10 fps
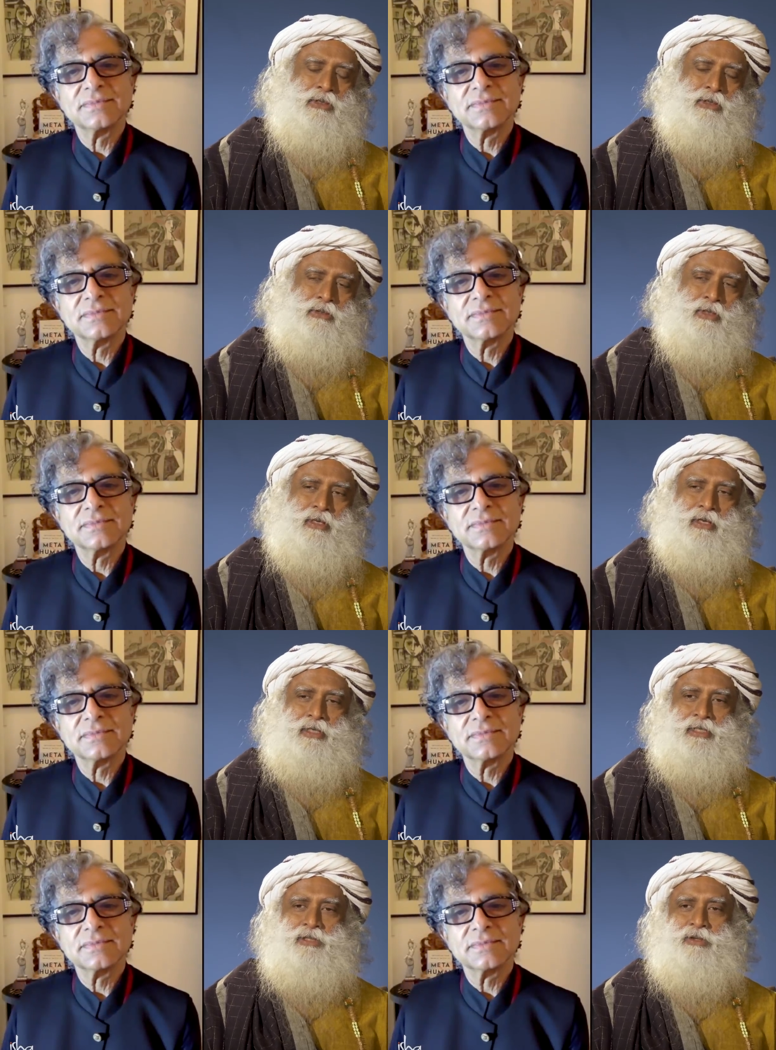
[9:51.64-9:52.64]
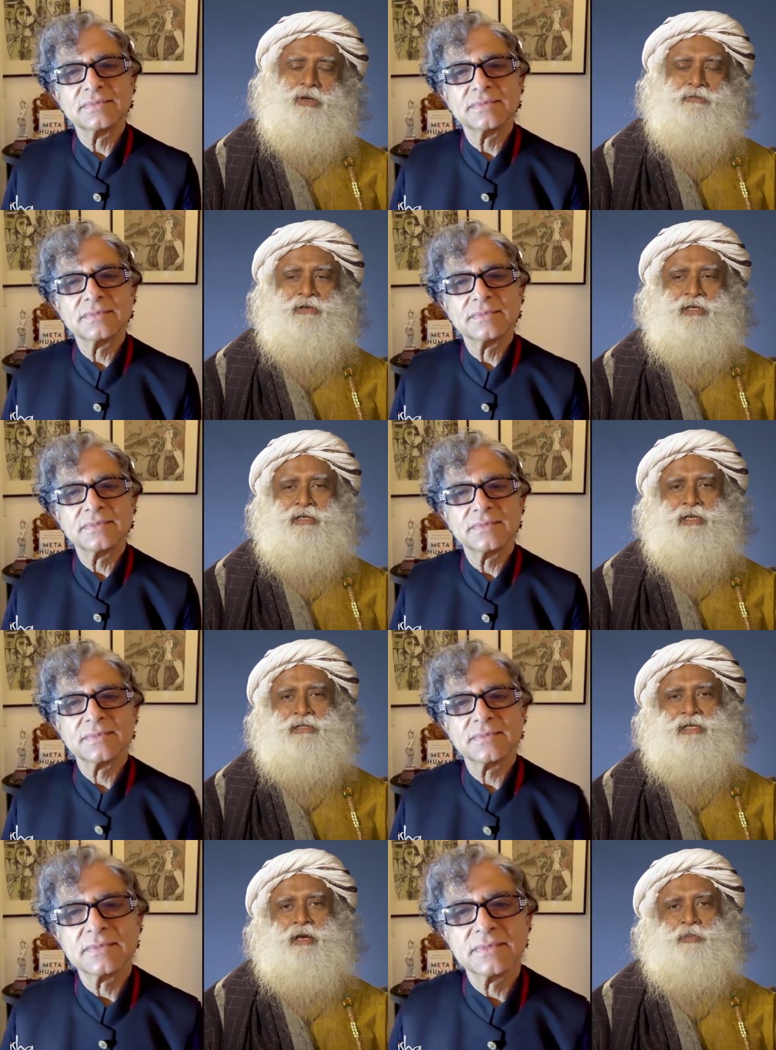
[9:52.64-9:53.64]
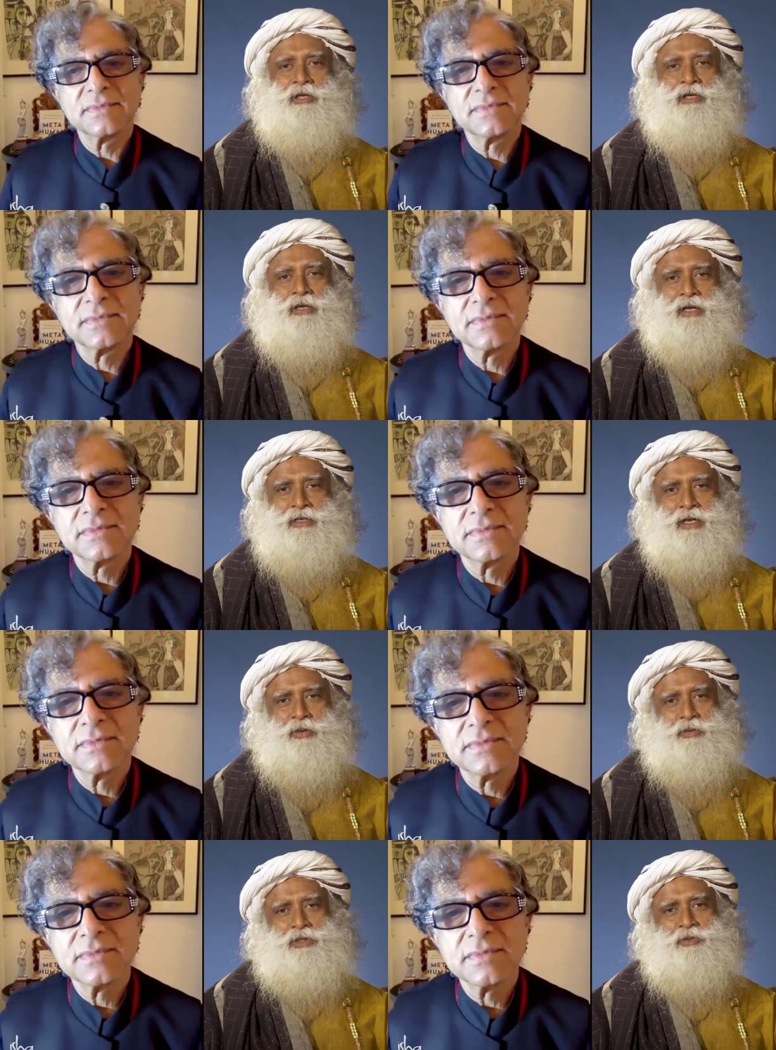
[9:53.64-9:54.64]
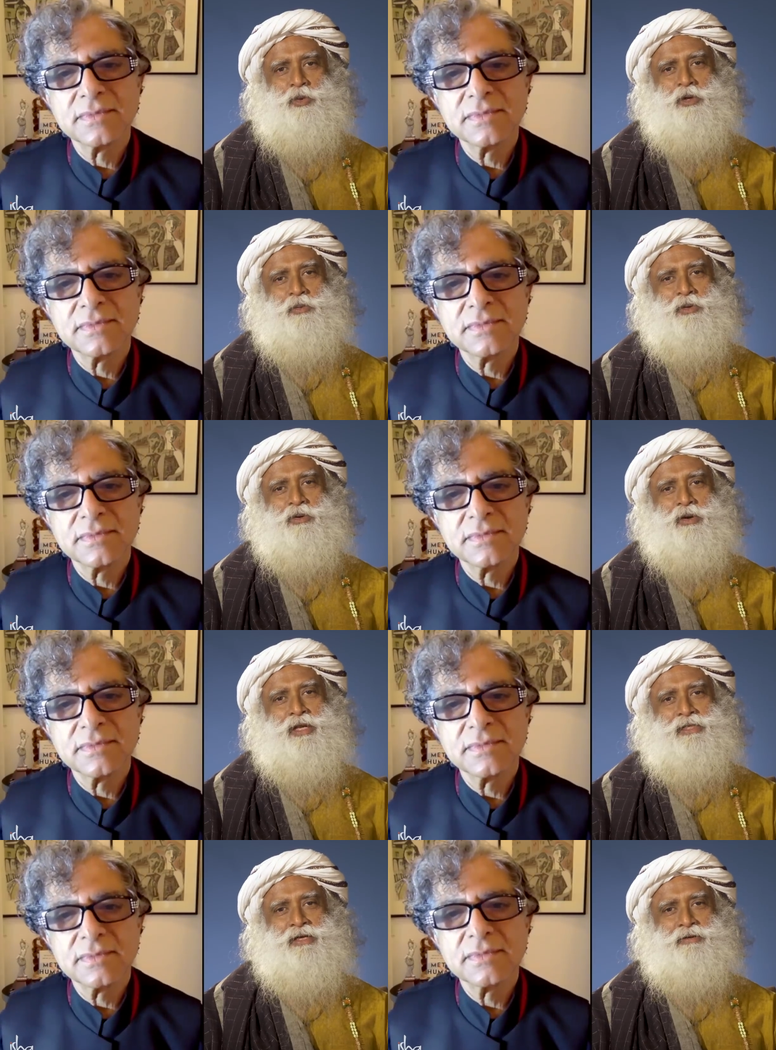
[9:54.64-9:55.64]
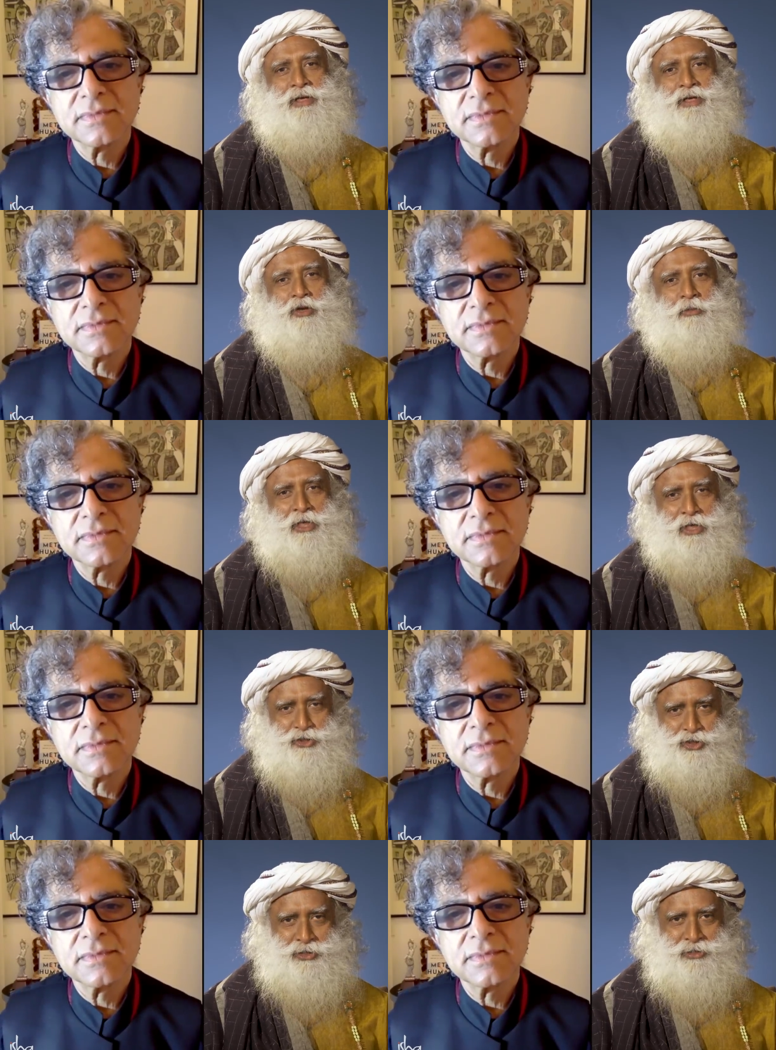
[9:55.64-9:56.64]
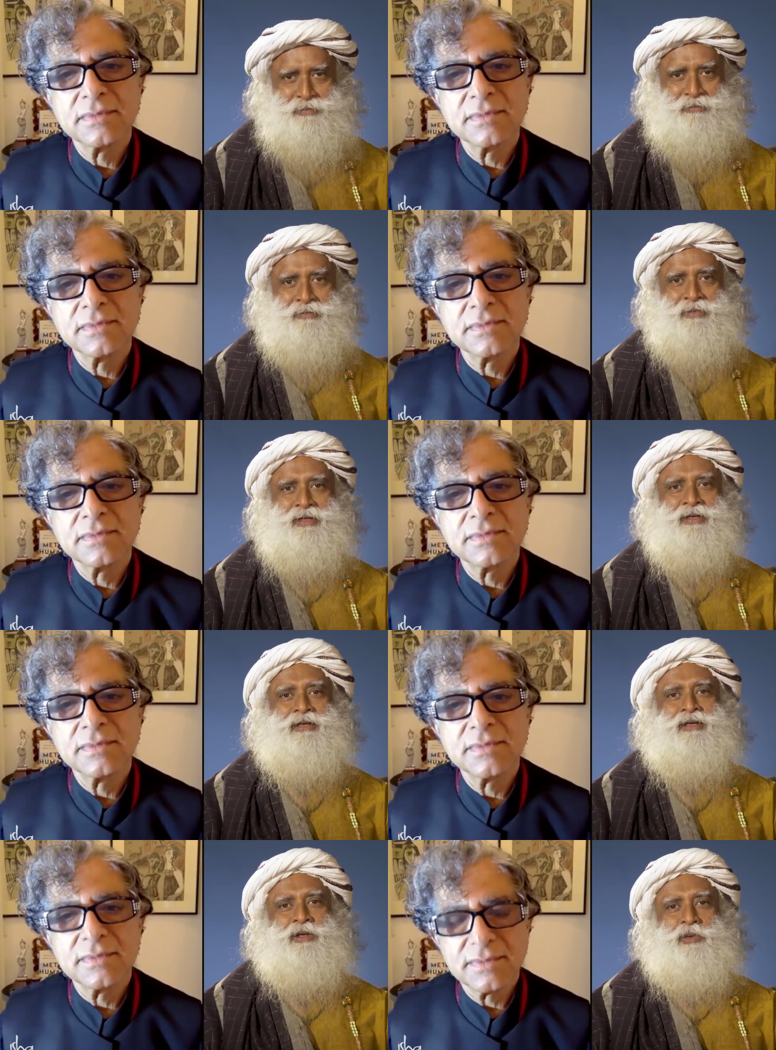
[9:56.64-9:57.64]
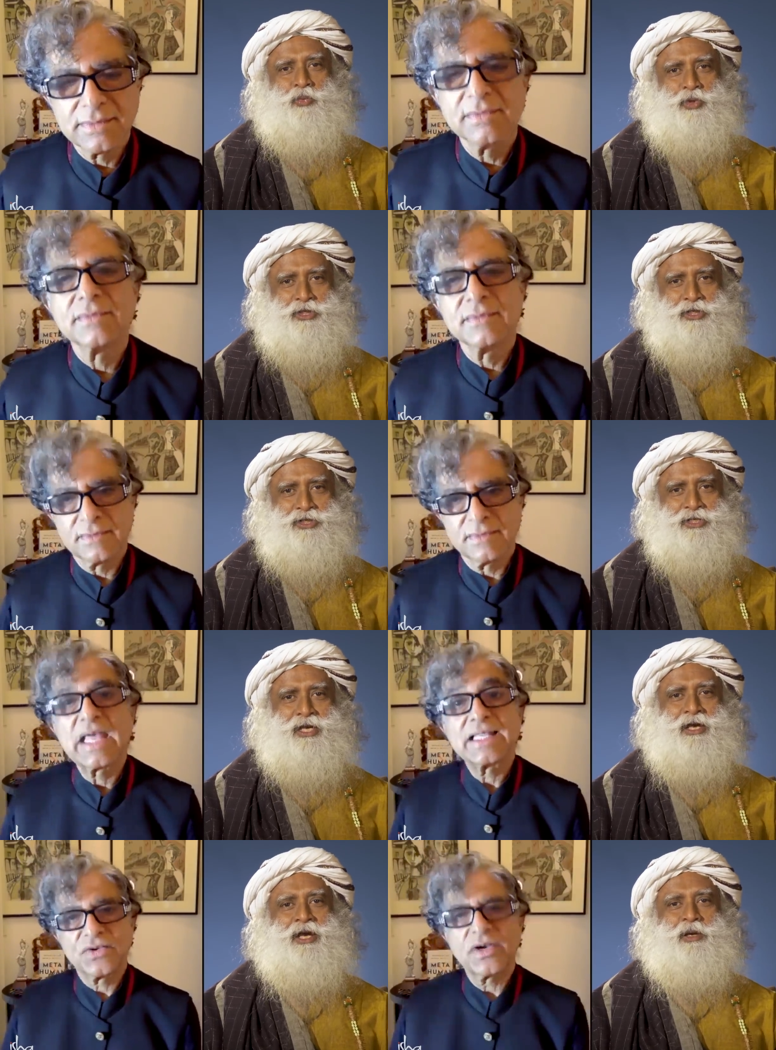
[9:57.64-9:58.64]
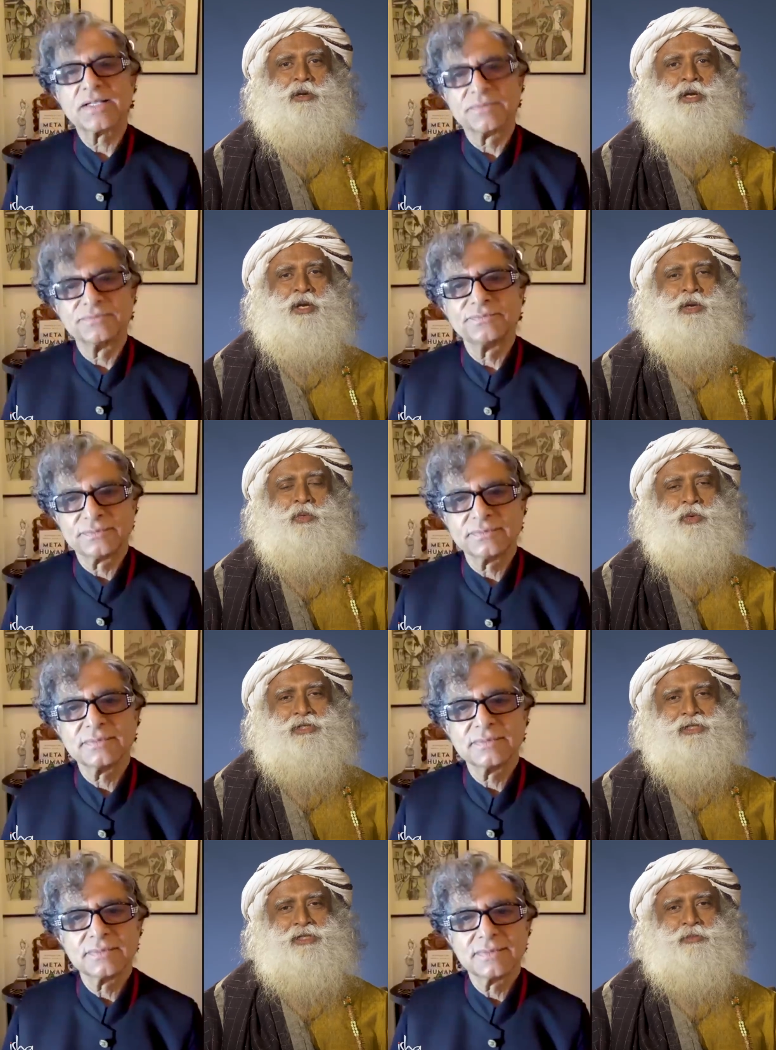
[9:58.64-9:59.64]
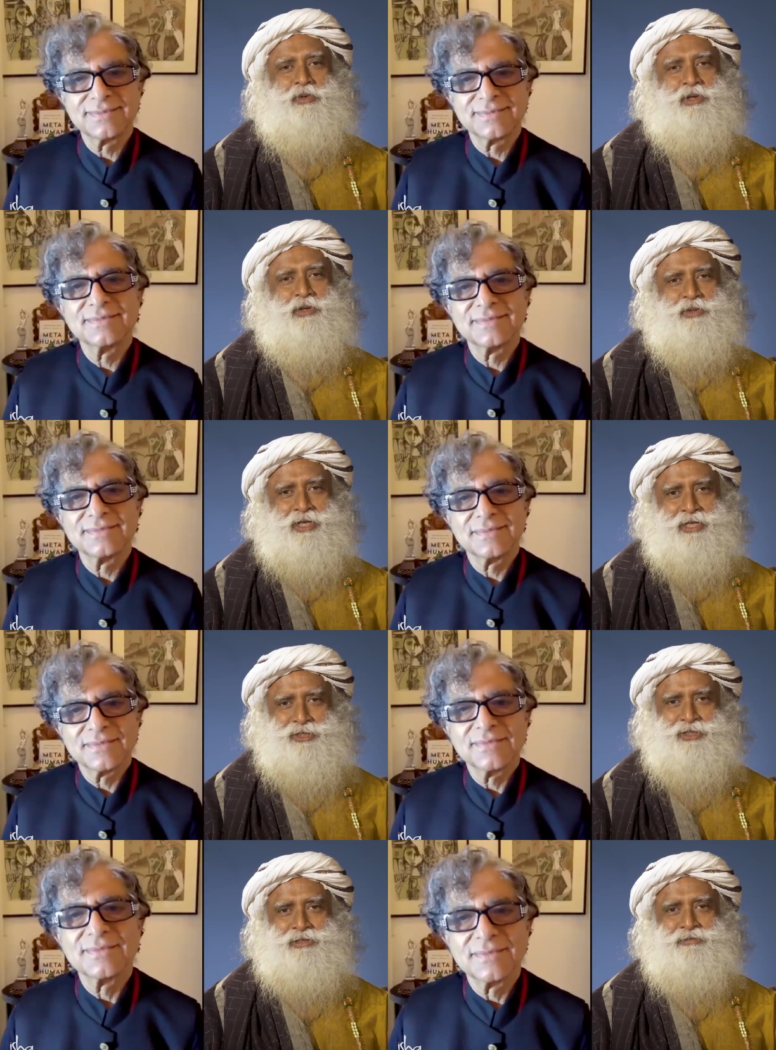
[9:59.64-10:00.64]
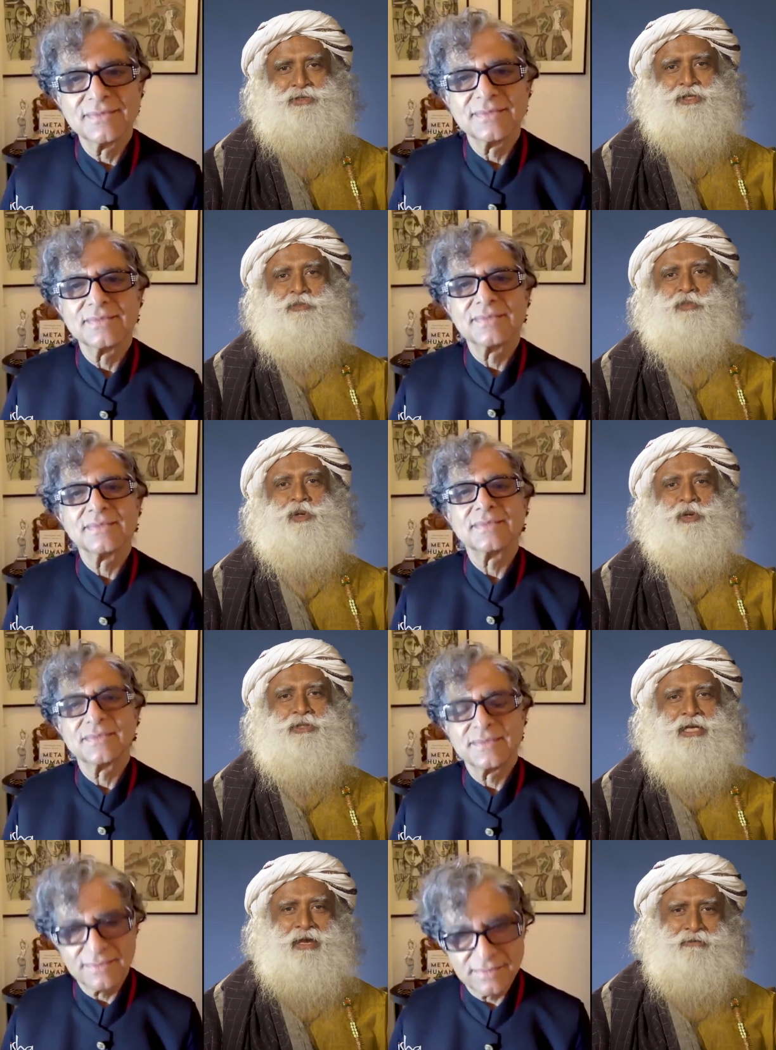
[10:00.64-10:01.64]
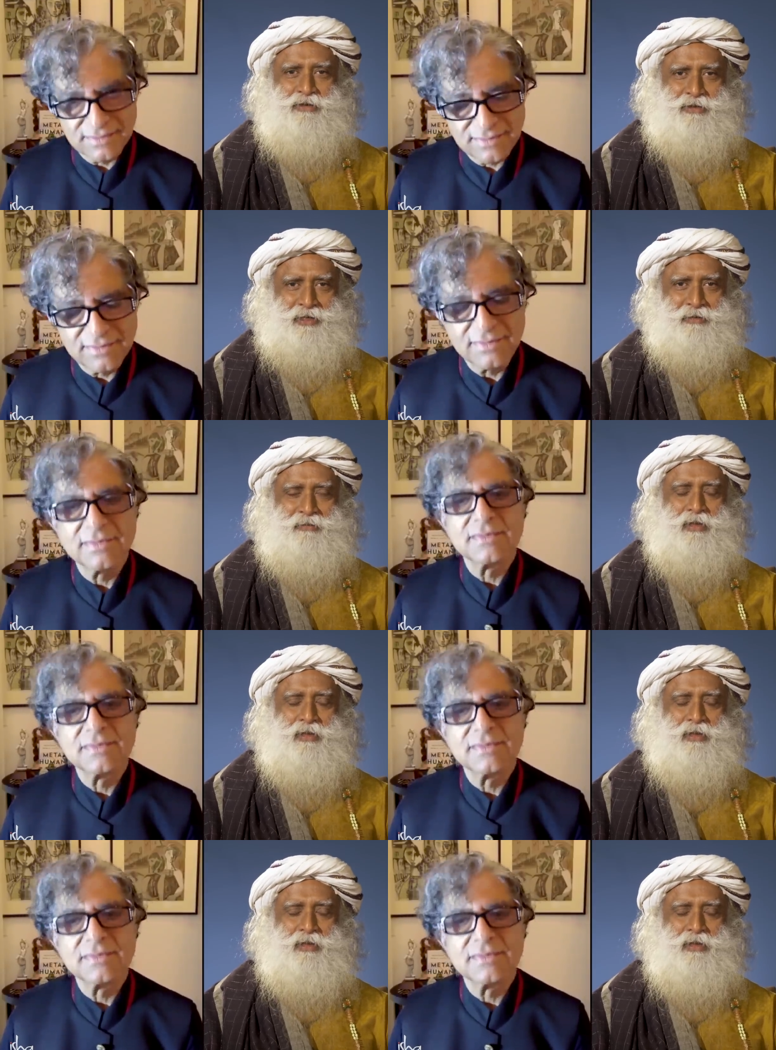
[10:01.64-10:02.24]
Speaker 1: Now, the greatest conflict that is happening right now is what we call as our economic engine, which is… That's right which is a bulldozer engine, which is bulldozing everything.